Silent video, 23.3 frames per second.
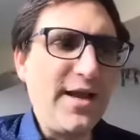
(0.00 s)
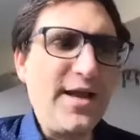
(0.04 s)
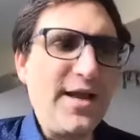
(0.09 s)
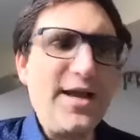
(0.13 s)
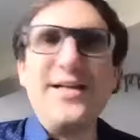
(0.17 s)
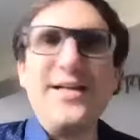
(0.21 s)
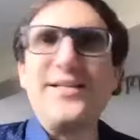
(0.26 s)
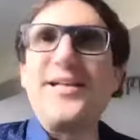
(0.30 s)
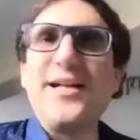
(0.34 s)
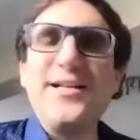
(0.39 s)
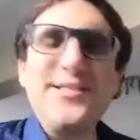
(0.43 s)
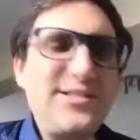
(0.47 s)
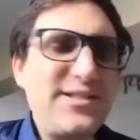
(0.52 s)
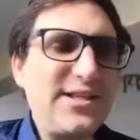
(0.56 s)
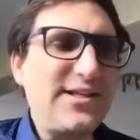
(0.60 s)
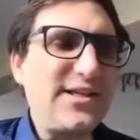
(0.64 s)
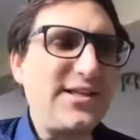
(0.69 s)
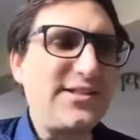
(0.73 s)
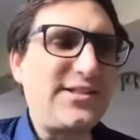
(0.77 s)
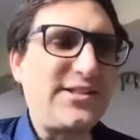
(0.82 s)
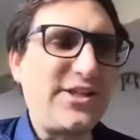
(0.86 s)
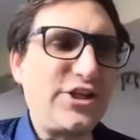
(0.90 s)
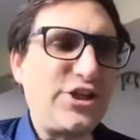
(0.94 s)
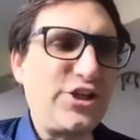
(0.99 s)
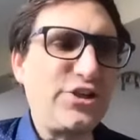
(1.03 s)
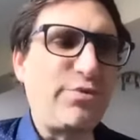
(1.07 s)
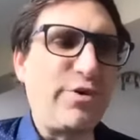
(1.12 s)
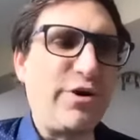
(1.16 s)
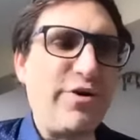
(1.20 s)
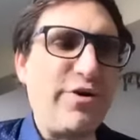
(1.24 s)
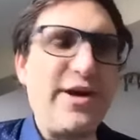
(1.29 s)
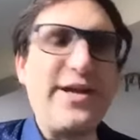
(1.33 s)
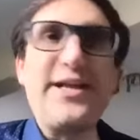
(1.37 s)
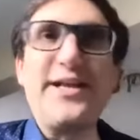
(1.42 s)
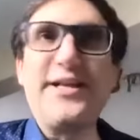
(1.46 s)
Since the decisions were
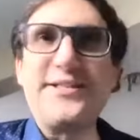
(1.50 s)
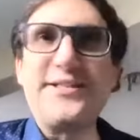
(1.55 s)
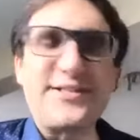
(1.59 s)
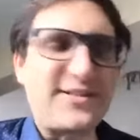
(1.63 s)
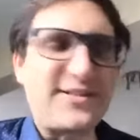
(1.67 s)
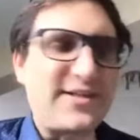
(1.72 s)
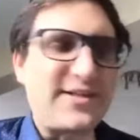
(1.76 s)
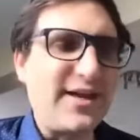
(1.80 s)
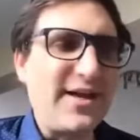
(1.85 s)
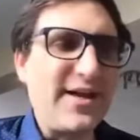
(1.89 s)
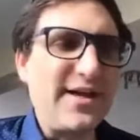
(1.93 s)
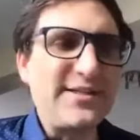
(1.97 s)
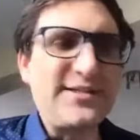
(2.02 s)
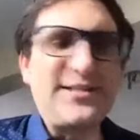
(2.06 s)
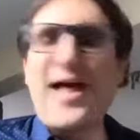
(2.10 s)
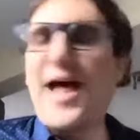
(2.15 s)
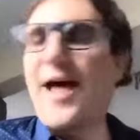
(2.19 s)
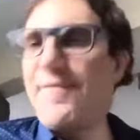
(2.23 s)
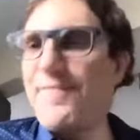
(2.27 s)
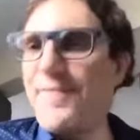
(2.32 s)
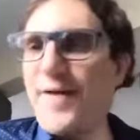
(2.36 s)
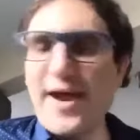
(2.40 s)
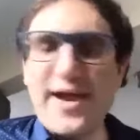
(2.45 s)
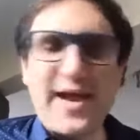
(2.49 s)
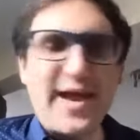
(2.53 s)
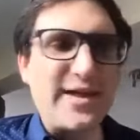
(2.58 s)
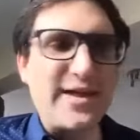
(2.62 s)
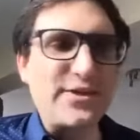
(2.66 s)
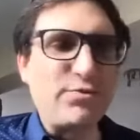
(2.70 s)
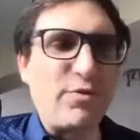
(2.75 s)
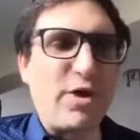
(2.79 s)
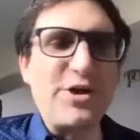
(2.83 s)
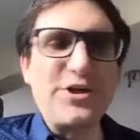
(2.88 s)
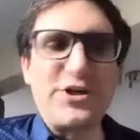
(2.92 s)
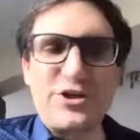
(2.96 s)
released, SAIFAC has
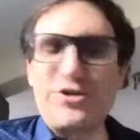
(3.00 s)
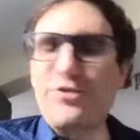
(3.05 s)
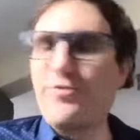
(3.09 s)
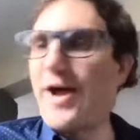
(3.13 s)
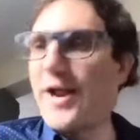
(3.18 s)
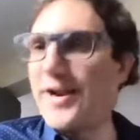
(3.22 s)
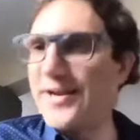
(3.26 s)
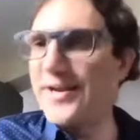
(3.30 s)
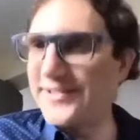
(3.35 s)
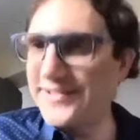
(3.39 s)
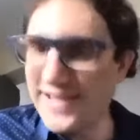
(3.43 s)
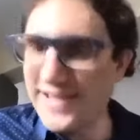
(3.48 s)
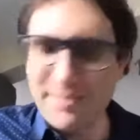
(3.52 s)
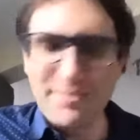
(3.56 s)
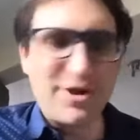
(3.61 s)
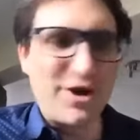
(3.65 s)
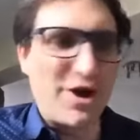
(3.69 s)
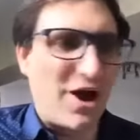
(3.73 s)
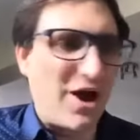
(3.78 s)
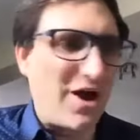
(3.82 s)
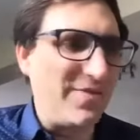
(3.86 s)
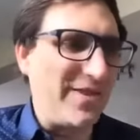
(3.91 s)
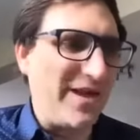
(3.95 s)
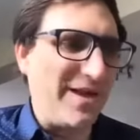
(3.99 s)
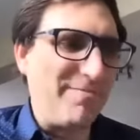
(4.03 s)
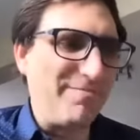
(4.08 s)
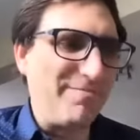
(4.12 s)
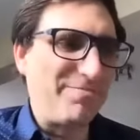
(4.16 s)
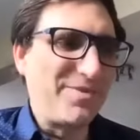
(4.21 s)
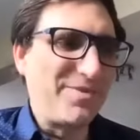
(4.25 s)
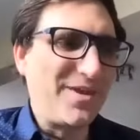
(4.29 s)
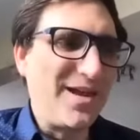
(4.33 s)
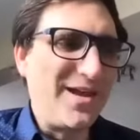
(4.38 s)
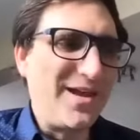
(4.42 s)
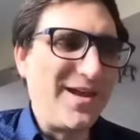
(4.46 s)
wanted to run a seminar on them.
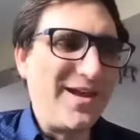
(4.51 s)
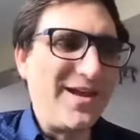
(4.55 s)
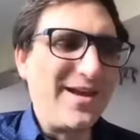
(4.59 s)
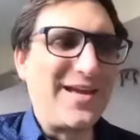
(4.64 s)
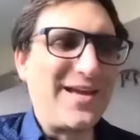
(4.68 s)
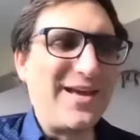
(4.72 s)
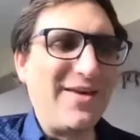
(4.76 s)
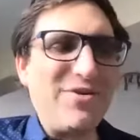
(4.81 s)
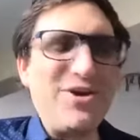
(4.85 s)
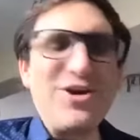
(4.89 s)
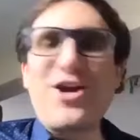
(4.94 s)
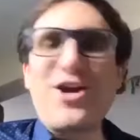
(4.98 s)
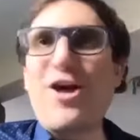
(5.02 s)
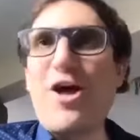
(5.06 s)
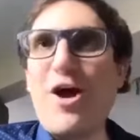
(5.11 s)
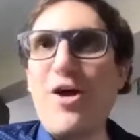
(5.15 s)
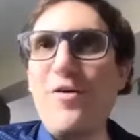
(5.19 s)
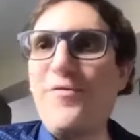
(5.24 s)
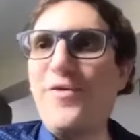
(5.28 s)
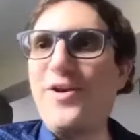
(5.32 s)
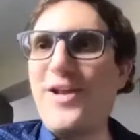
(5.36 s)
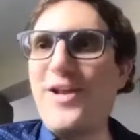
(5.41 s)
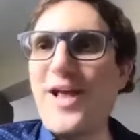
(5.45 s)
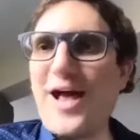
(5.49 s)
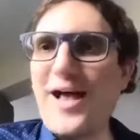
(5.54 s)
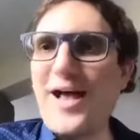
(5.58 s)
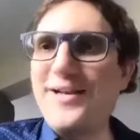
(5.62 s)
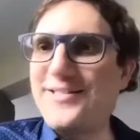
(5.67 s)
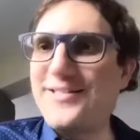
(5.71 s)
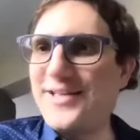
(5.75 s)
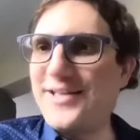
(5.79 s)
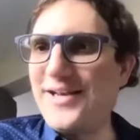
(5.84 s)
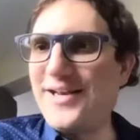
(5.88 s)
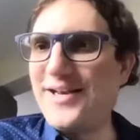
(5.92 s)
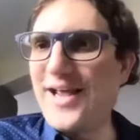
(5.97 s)
Given
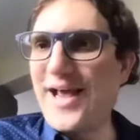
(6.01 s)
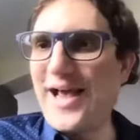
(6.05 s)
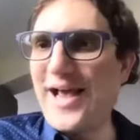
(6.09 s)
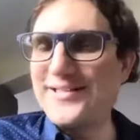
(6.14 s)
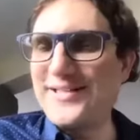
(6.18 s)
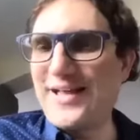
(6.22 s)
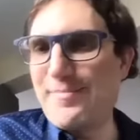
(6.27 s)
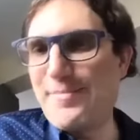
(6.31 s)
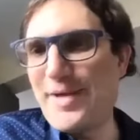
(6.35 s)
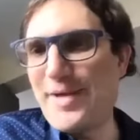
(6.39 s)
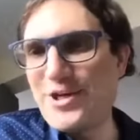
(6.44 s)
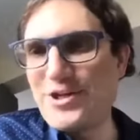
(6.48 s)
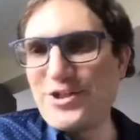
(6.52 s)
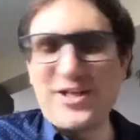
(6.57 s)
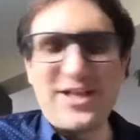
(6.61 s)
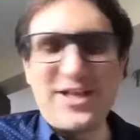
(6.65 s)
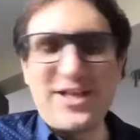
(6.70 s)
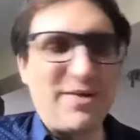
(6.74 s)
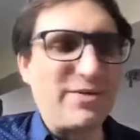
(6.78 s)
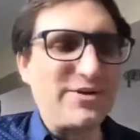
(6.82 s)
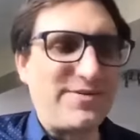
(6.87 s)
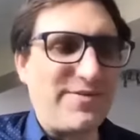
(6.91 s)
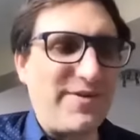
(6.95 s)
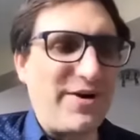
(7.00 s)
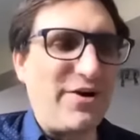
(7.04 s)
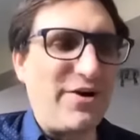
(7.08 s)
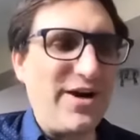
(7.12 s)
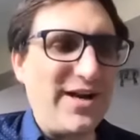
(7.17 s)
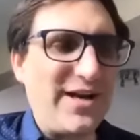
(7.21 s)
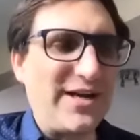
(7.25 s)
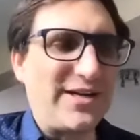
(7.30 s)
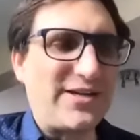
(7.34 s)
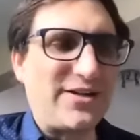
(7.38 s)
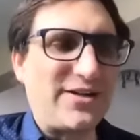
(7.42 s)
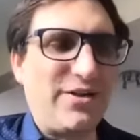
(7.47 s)
COVID-19, as I mentioned, there was very
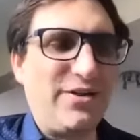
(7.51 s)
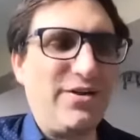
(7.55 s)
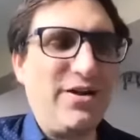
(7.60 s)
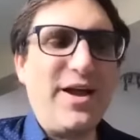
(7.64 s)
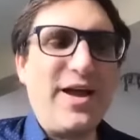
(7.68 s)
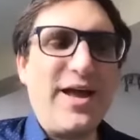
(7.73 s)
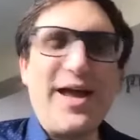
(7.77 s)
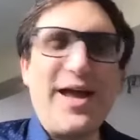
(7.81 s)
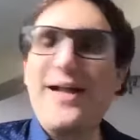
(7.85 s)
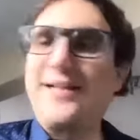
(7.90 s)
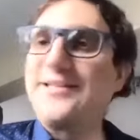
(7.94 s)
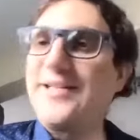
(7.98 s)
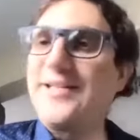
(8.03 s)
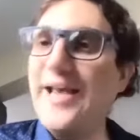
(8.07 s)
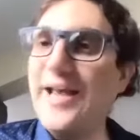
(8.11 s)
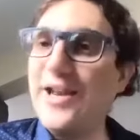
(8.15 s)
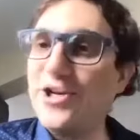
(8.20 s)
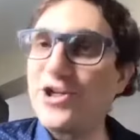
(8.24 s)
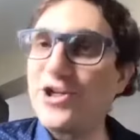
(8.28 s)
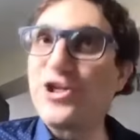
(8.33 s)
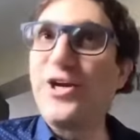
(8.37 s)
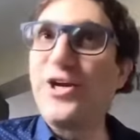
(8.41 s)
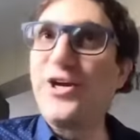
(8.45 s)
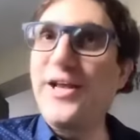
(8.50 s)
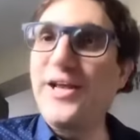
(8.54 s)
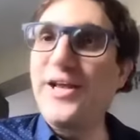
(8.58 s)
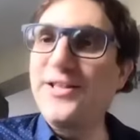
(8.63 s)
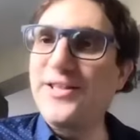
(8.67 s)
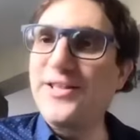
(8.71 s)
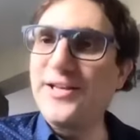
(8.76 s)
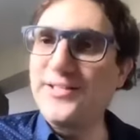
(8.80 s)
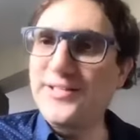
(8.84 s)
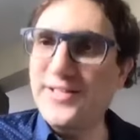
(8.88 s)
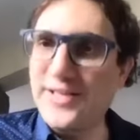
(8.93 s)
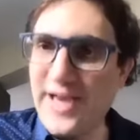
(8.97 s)
little attention in the
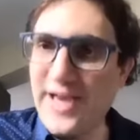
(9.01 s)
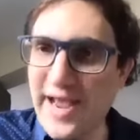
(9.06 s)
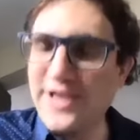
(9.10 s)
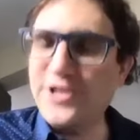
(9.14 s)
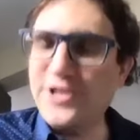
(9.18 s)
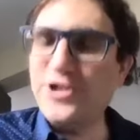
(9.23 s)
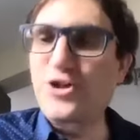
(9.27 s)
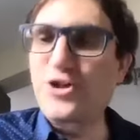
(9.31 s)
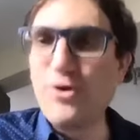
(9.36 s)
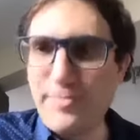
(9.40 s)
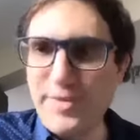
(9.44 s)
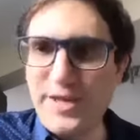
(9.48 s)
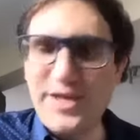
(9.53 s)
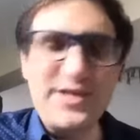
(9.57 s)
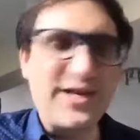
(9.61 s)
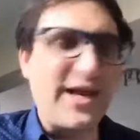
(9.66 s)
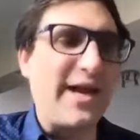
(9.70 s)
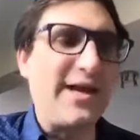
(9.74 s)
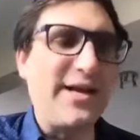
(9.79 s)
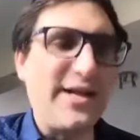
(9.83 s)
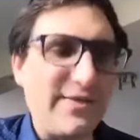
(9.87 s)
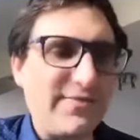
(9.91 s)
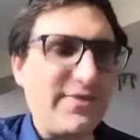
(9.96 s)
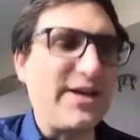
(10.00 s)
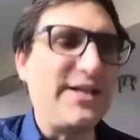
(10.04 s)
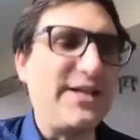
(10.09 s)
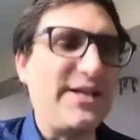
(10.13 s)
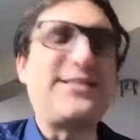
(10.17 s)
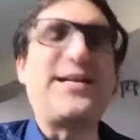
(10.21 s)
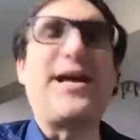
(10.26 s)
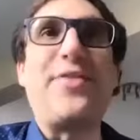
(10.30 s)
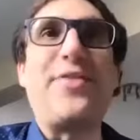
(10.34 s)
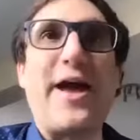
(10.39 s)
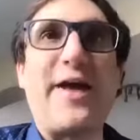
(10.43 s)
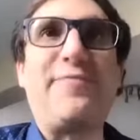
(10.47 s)
international media and even in
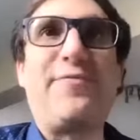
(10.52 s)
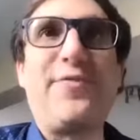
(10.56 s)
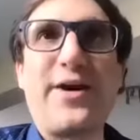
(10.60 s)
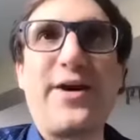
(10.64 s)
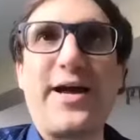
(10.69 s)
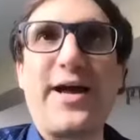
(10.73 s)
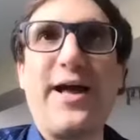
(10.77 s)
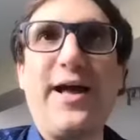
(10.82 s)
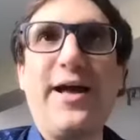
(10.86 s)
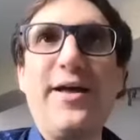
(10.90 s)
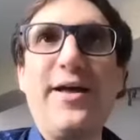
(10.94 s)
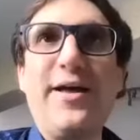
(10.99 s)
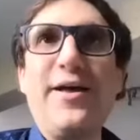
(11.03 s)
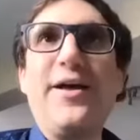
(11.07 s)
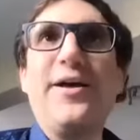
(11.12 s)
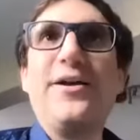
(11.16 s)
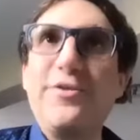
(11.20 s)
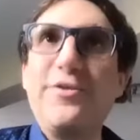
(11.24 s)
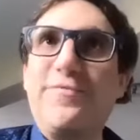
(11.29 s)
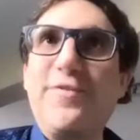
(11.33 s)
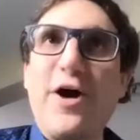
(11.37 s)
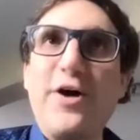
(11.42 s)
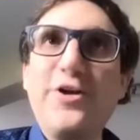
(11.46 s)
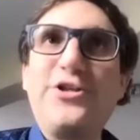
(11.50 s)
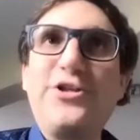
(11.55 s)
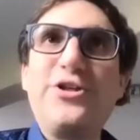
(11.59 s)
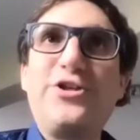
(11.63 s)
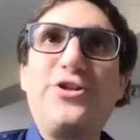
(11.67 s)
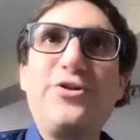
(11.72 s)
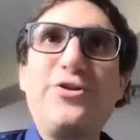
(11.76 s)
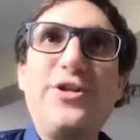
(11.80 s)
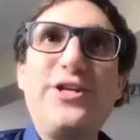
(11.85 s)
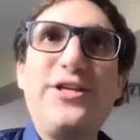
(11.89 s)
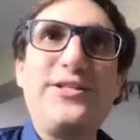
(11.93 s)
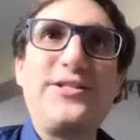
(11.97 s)
South Africa devoted to
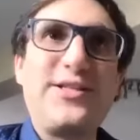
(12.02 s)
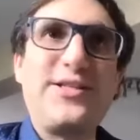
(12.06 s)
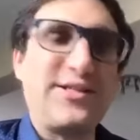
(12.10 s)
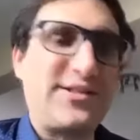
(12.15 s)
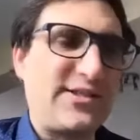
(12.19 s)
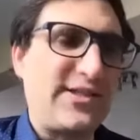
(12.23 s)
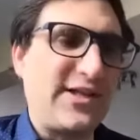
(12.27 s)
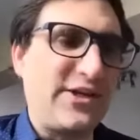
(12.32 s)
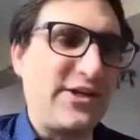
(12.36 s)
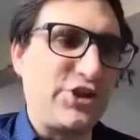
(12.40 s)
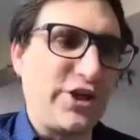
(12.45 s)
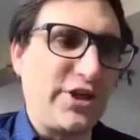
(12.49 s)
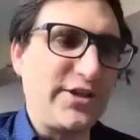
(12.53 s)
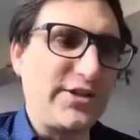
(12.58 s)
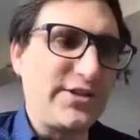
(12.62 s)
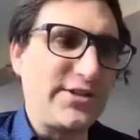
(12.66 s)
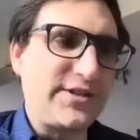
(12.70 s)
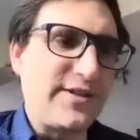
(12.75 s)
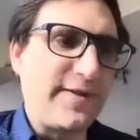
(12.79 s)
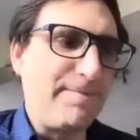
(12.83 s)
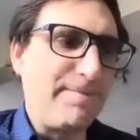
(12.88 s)
these decisions.